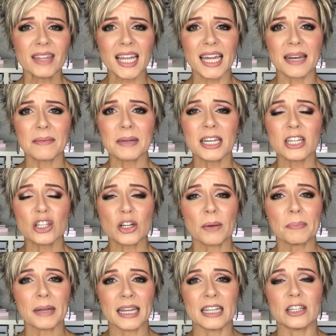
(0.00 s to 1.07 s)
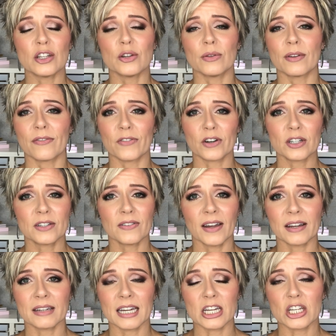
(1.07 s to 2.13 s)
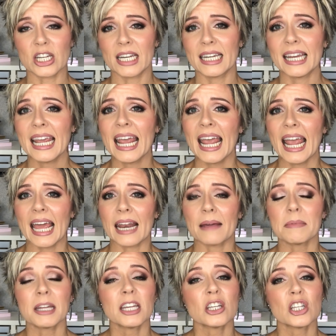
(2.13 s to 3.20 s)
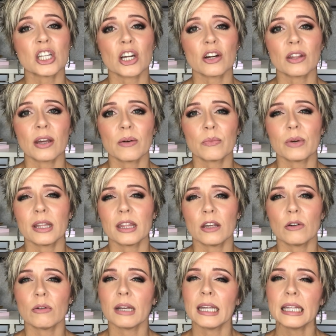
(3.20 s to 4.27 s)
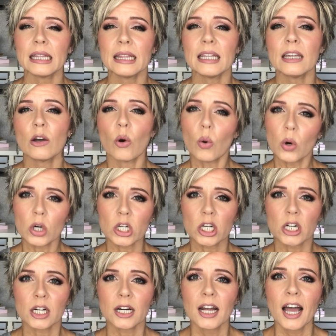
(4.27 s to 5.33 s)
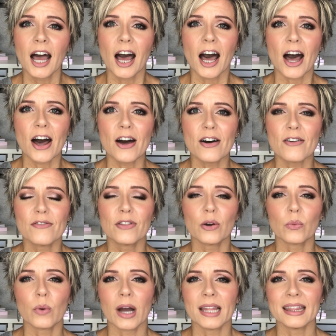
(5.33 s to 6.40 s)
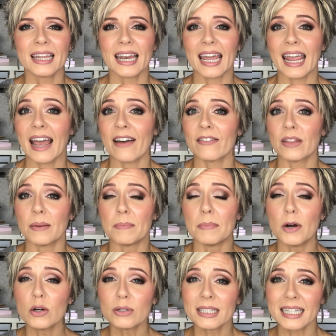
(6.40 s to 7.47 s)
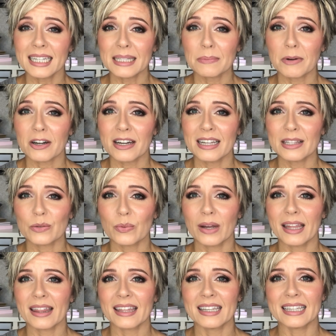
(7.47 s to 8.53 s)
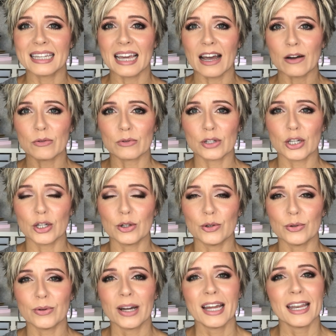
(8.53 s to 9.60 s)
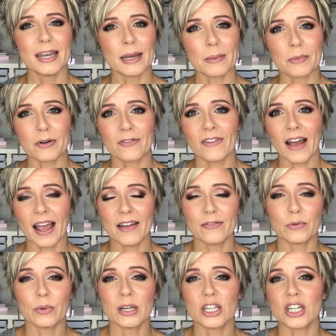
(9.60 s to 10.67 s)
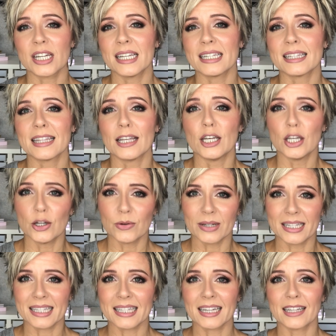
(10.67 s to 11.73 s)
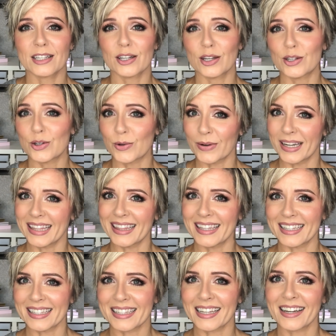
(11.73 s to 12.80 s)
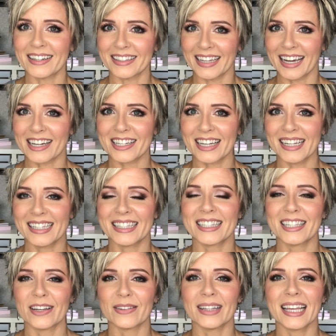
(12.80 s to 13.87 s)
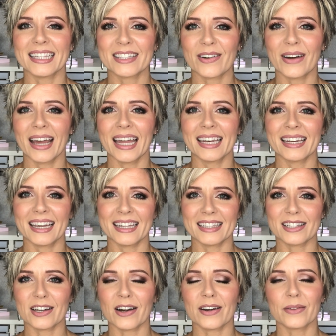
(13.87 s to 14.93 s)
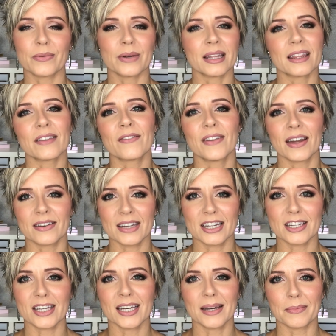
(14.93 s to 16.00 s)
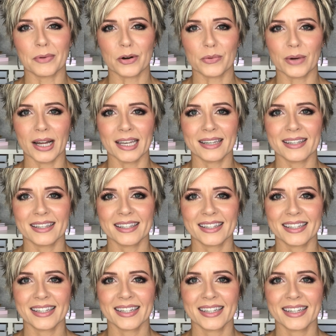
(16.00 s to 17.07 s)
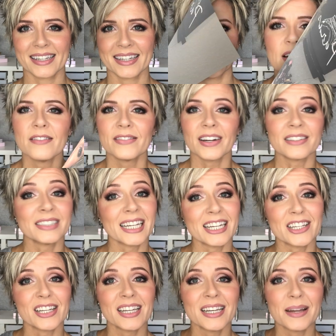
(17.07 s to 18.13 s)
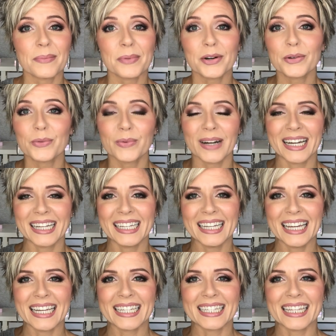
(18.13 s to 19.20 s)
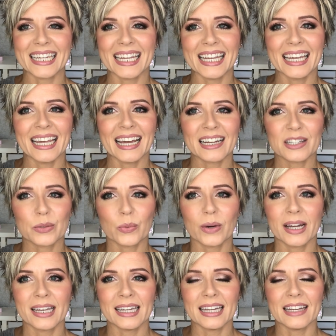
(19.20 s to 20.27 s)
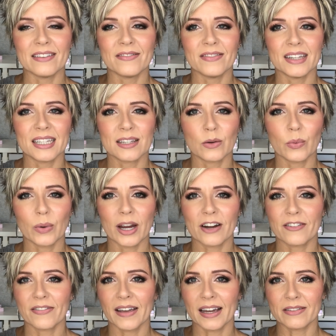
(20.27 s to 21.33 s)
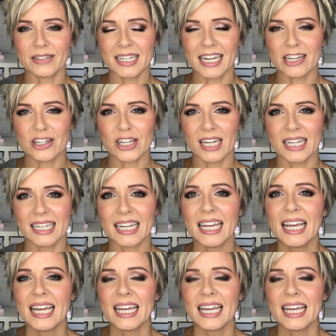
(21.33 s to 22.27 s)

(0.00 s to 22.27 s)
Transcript: and I'm going to jump into the first foundation and I'm going to share them with you in the order of the one that I have the most experience with down to number five, which is the newest to join this collection. So let's go ahead and get started with foundation number one. Foundation number one is the EX1 Invisiwear Foundation.